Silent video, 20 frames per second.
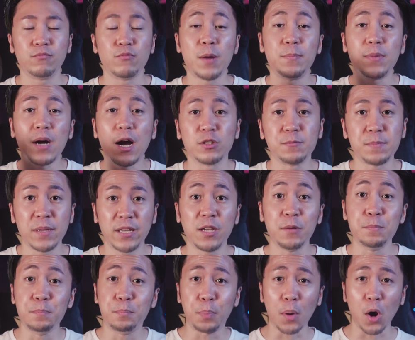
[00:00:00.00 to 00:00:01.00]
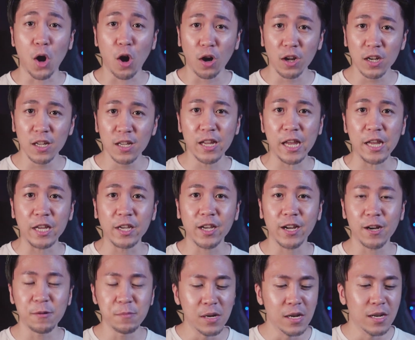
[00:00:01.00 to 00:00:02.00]
Remember, I was making baller
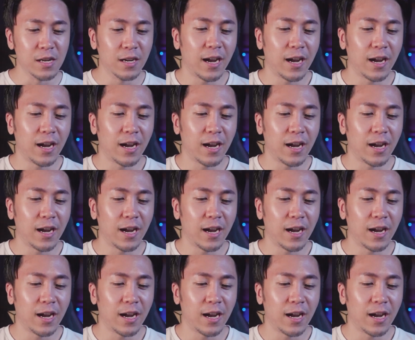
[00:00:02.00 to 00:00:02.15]
income.